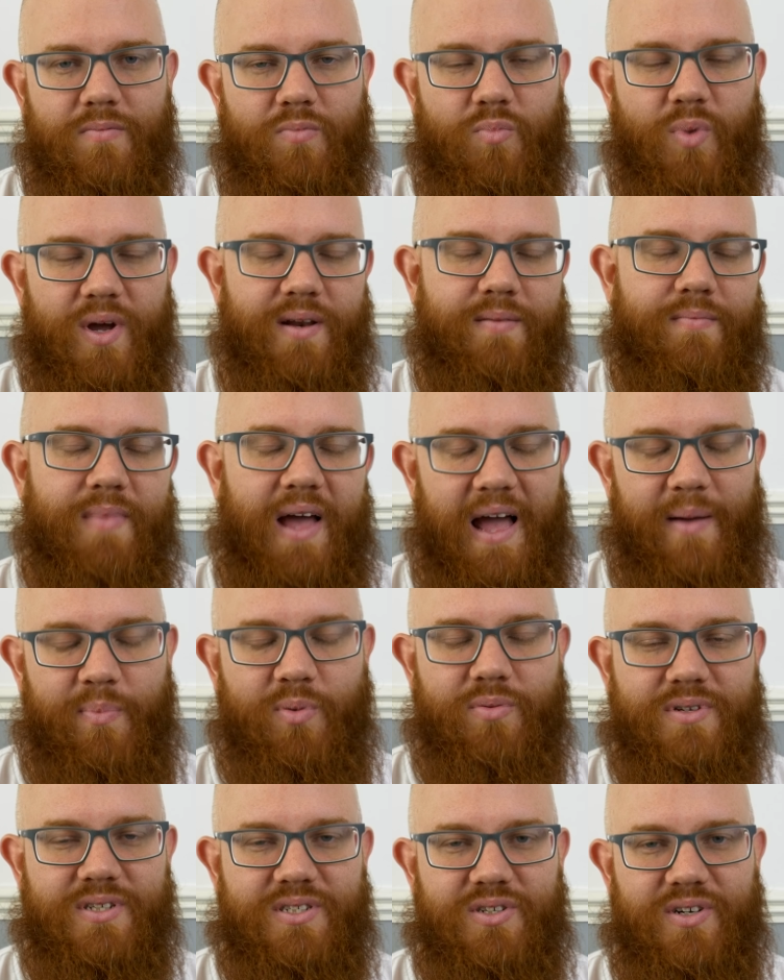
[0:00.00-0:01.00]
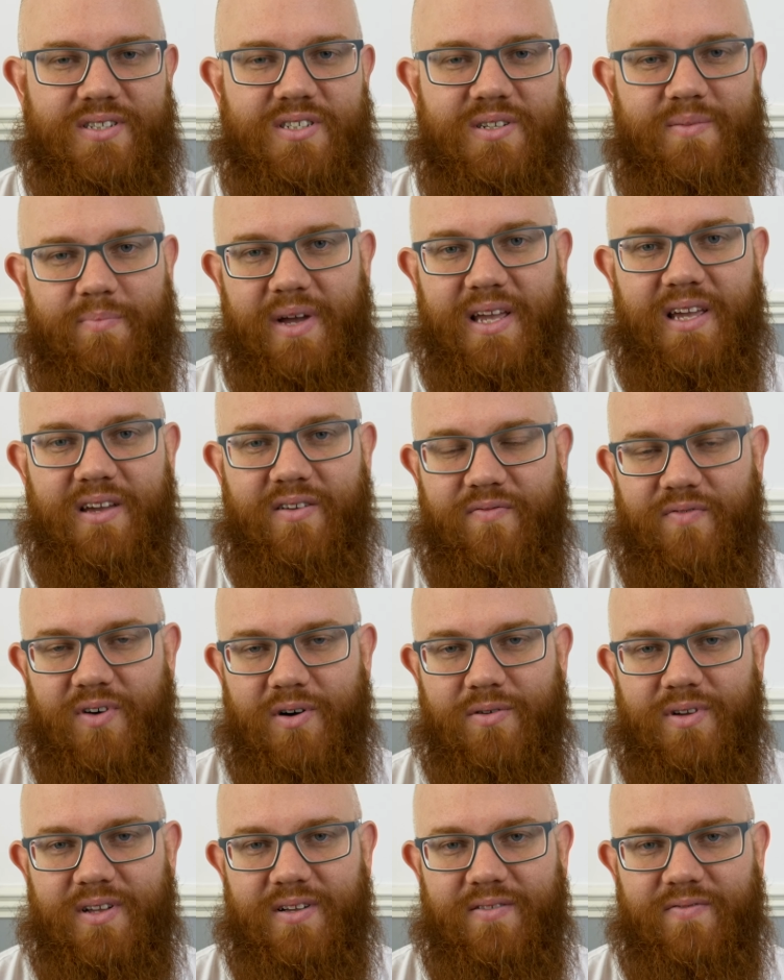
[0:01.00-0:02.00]
When Apple decides to make a
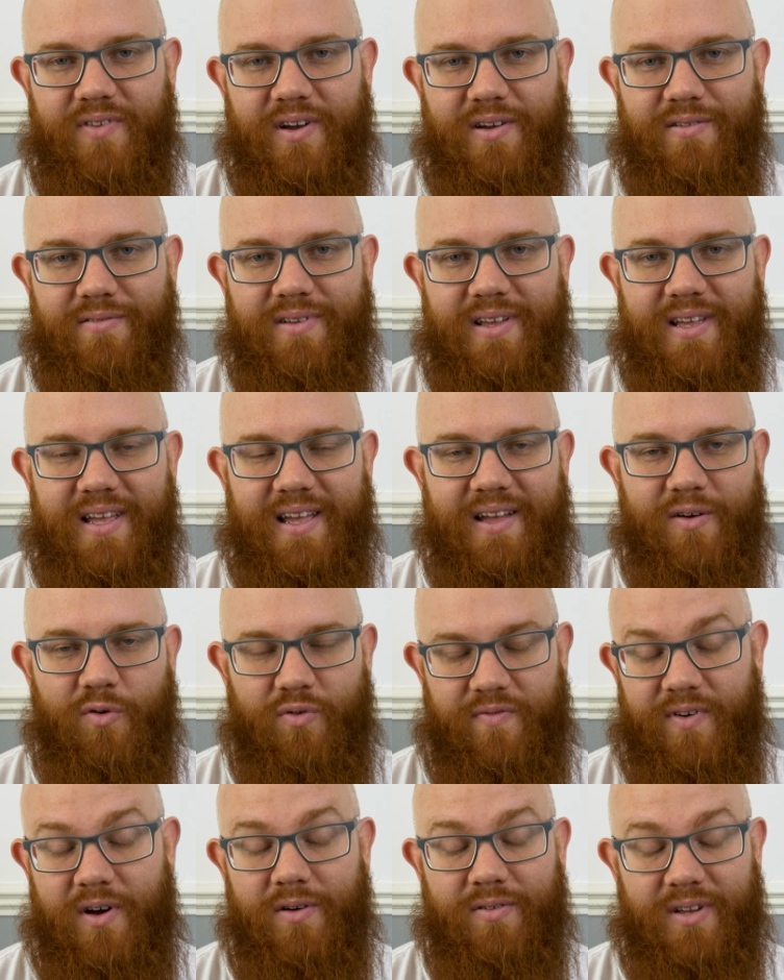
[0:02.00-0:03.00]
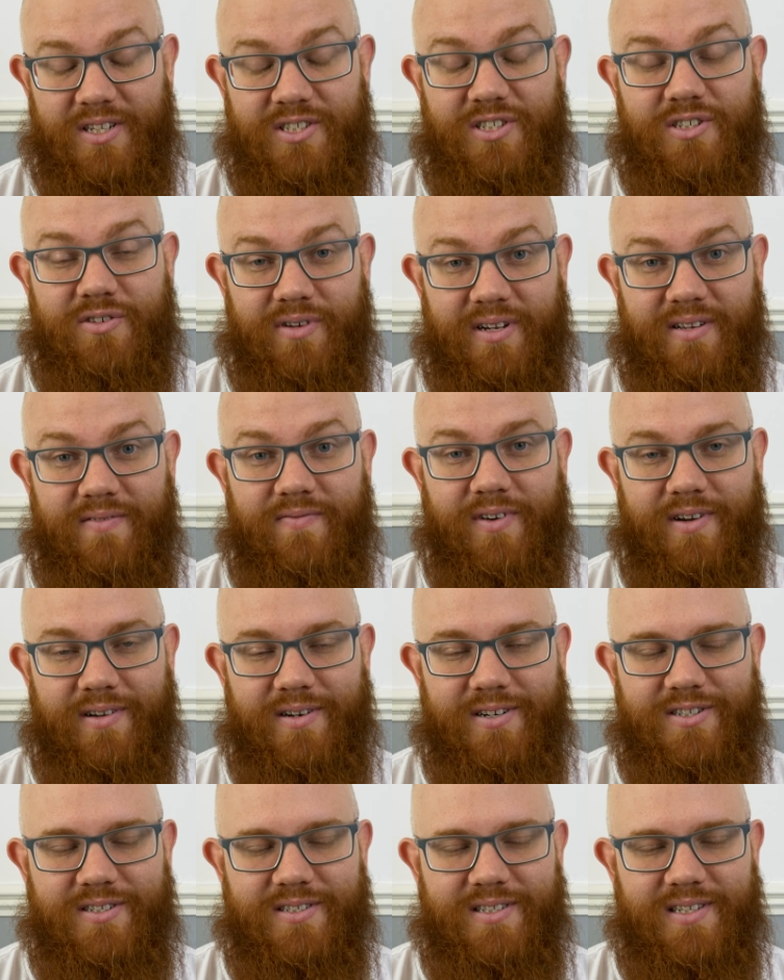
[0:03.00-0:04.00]
folding phone, or folding screen
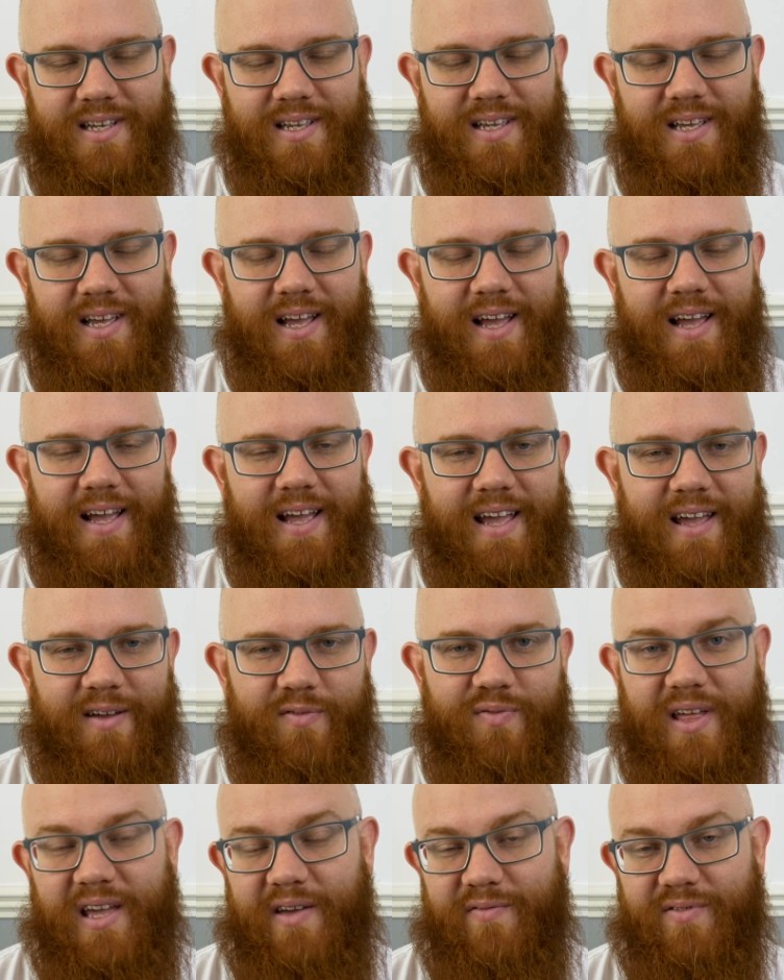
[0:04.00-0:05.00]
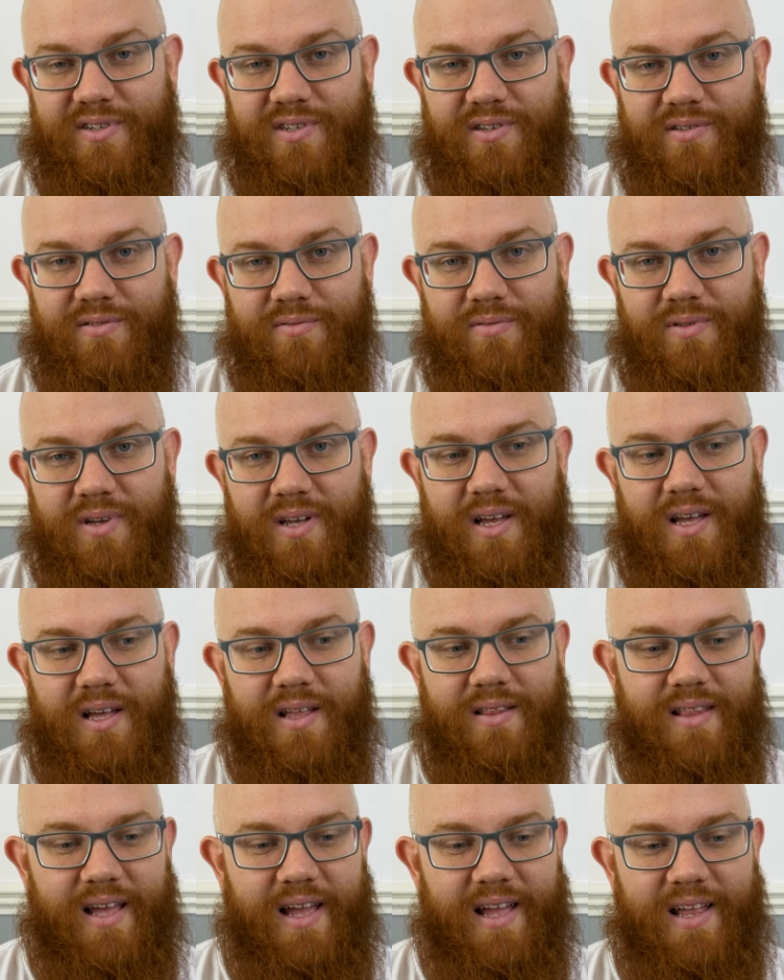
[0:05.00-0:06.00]
phone I should say, if they ever do,
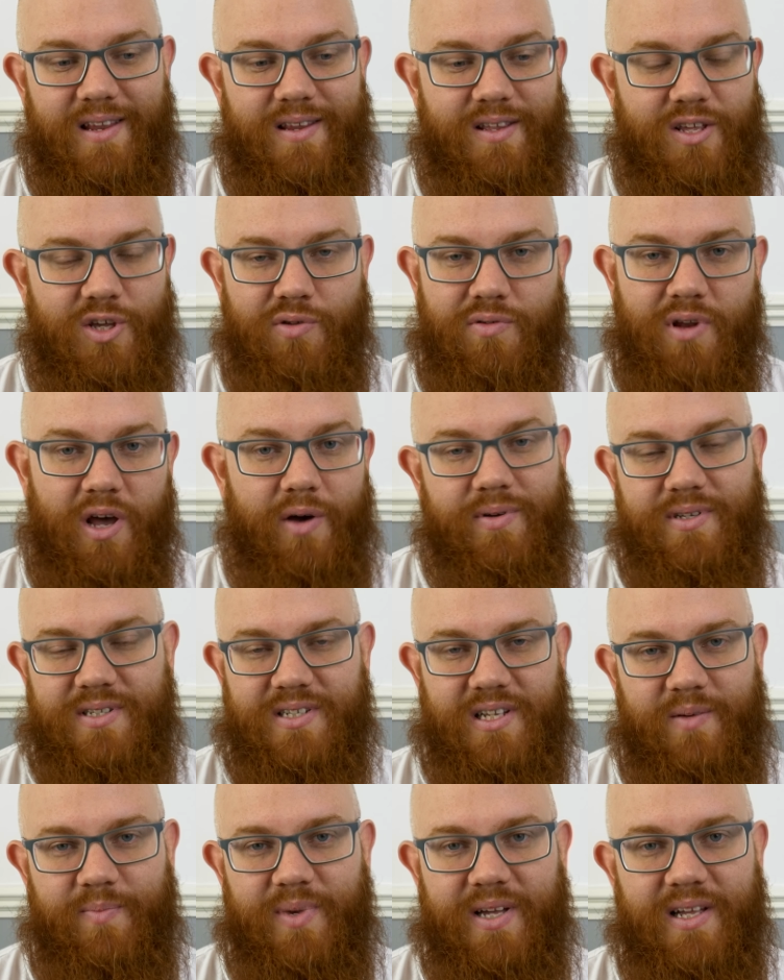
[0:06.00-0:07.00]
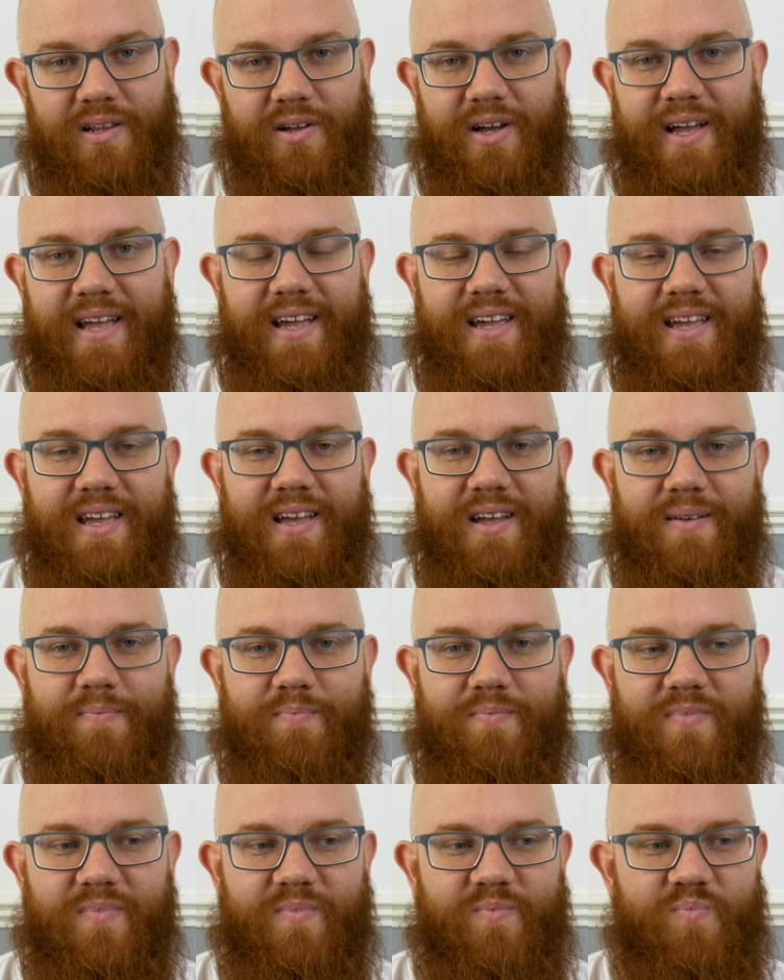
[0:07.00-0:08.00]
then you know it's going to be like
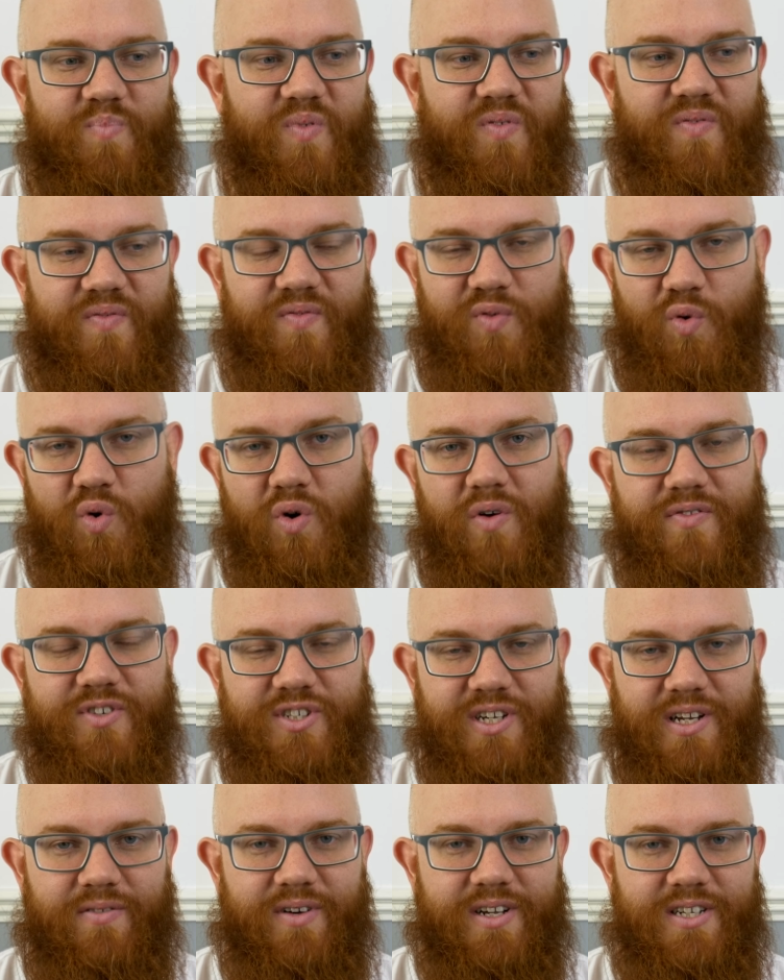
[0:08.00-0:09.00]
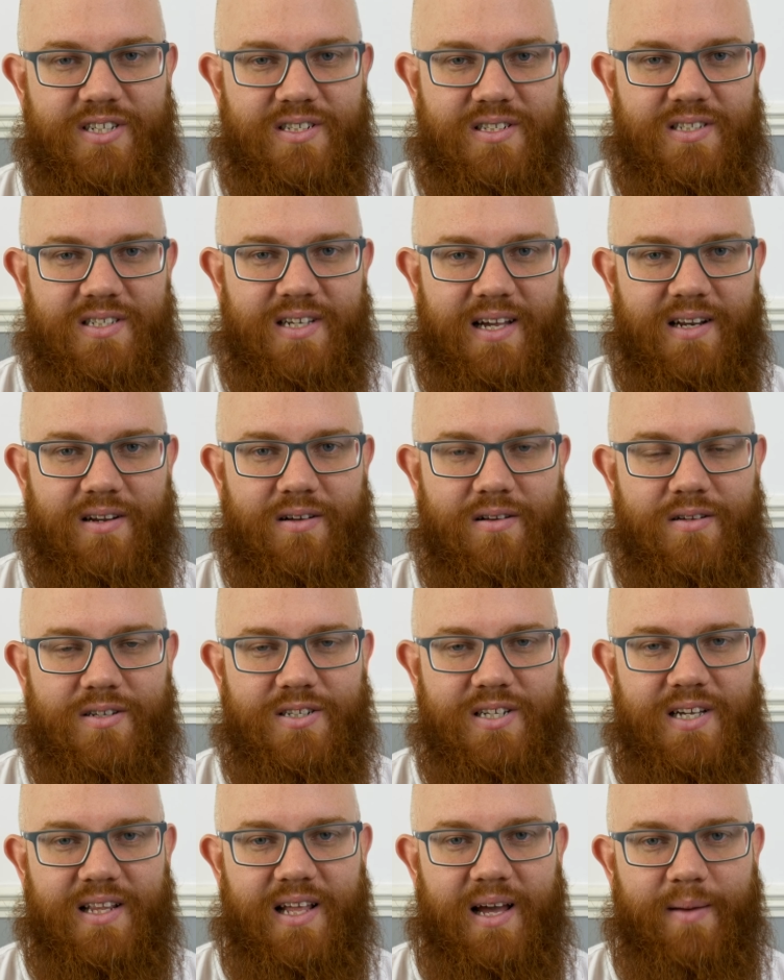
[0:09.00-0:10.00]
4th generation
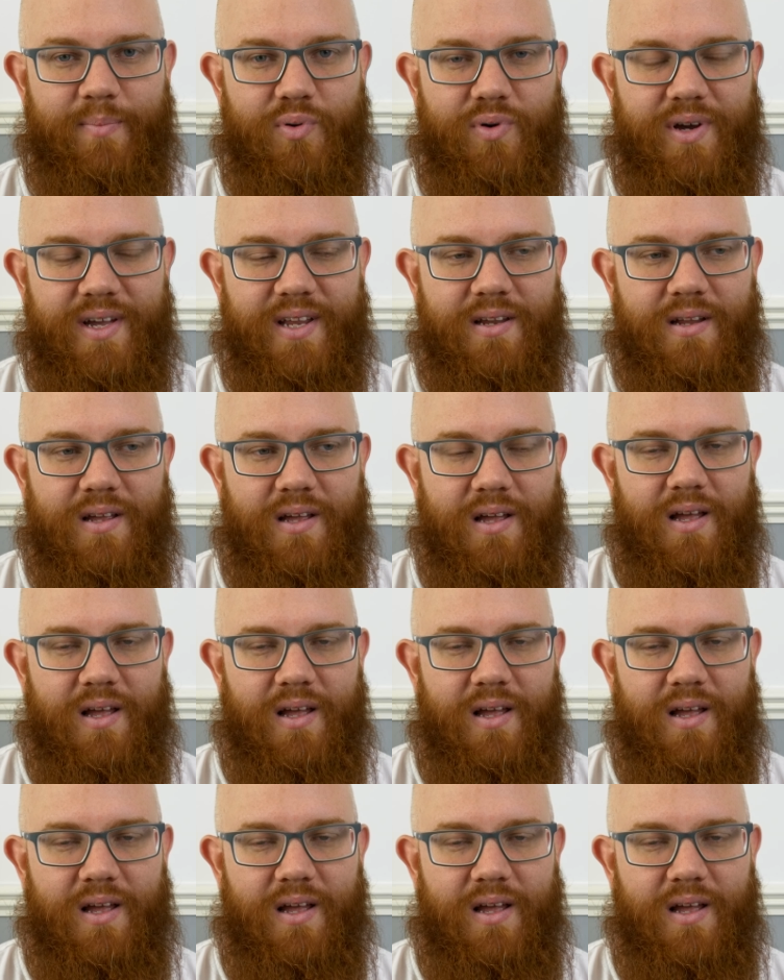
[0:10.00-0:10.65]
technology at that point.